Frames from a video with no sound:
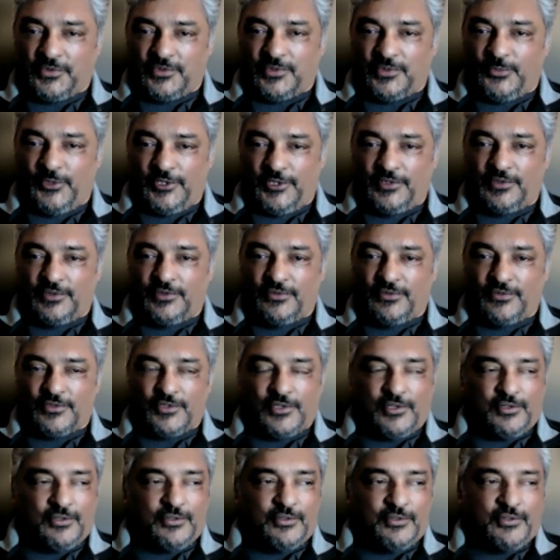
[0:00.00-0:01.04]
over
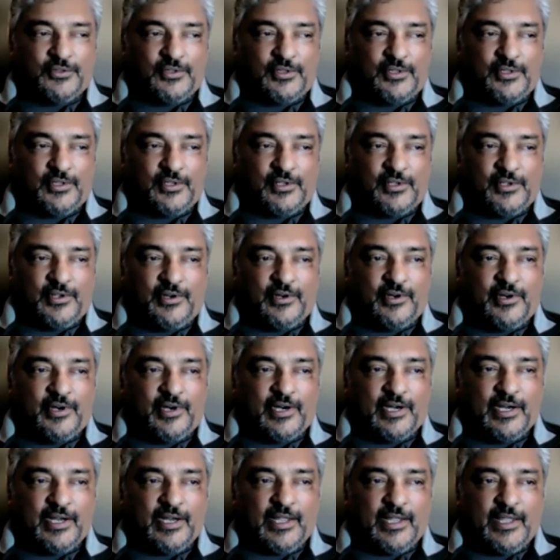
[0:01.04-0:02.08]

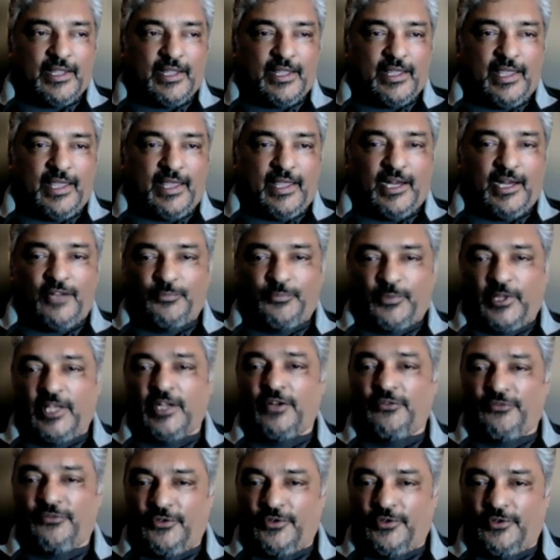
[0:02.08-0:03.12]
here. Yeah. And I
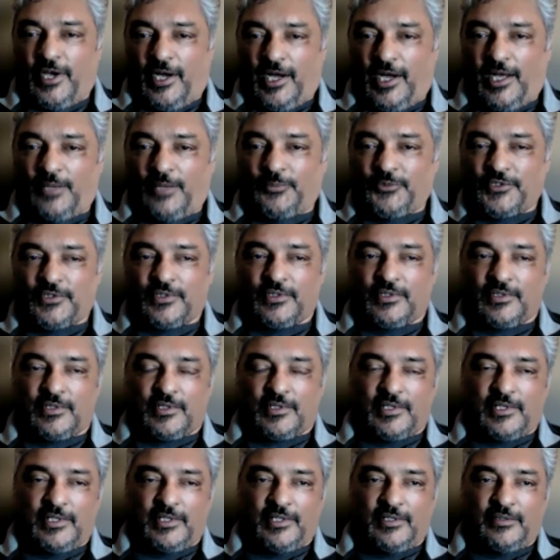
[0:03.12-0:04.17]
played a few cops,
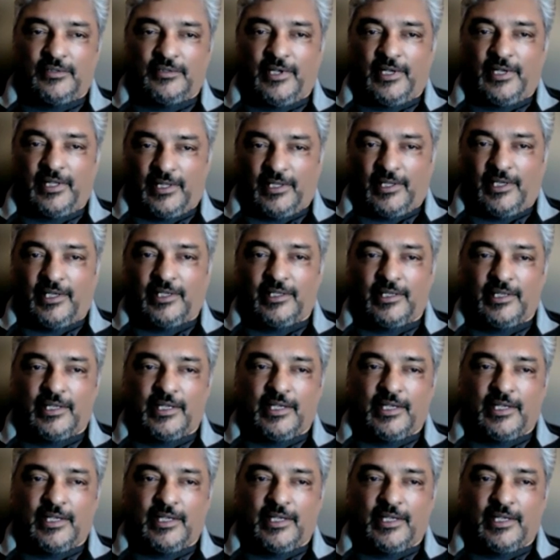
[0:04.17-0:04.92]
not a lot.